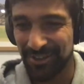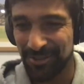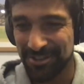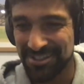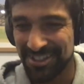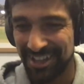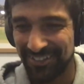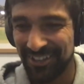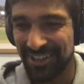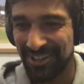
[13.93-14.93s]
gorgeous
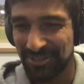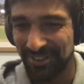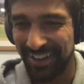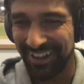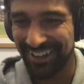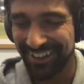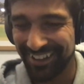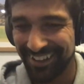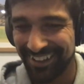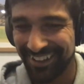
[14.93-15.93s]
name? Look at you, mate.
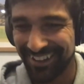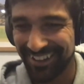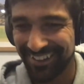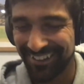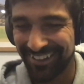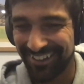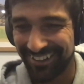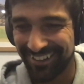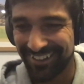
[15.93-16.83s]
Oh.